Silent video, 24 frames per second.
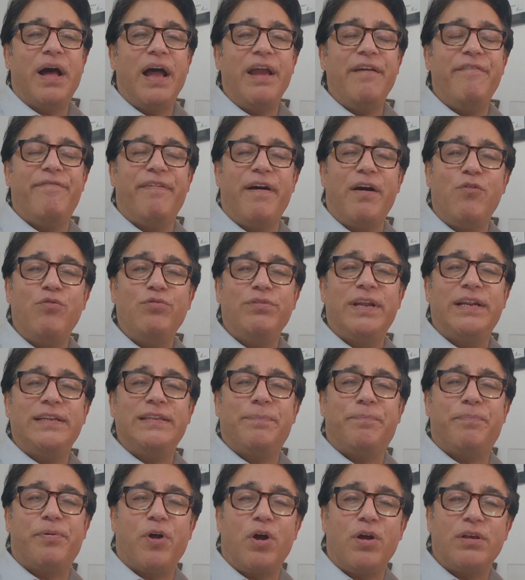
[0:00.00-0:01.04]
I found that
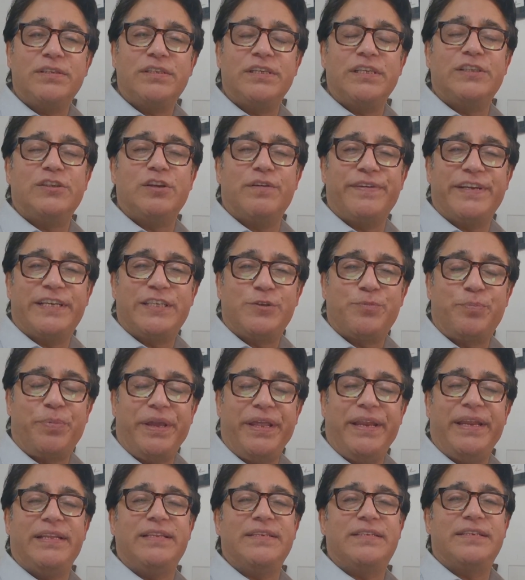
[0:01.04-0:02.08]
the process of
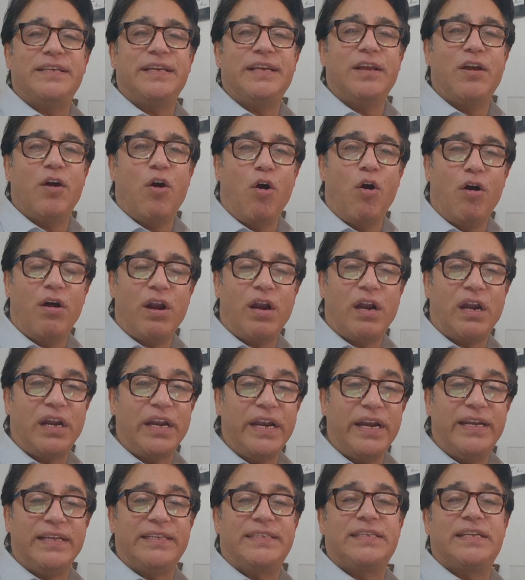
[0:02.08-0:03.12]
experiencing or
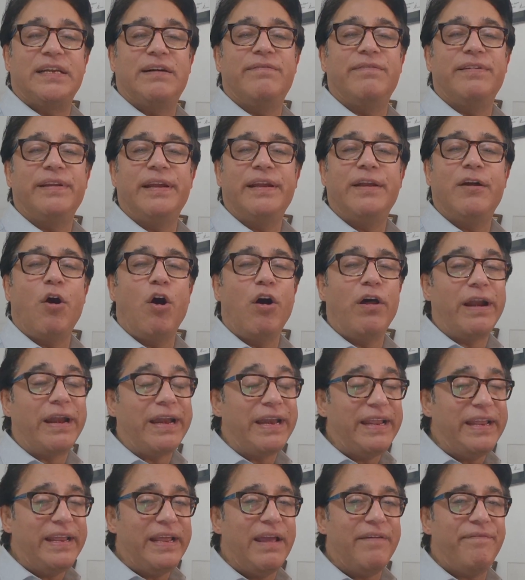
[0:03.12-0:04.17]
rediscovering or
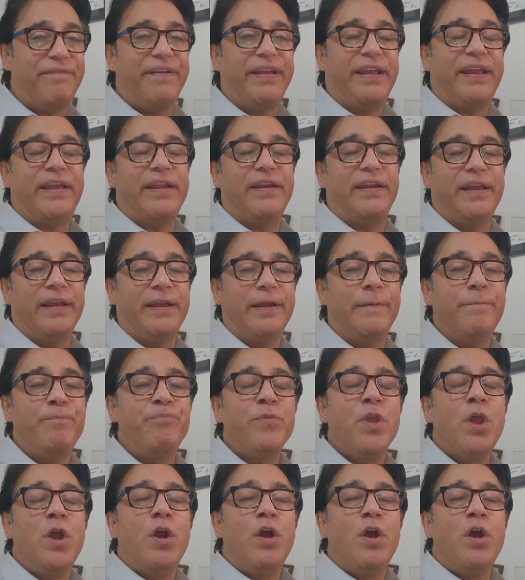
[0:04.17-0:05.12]
reawakening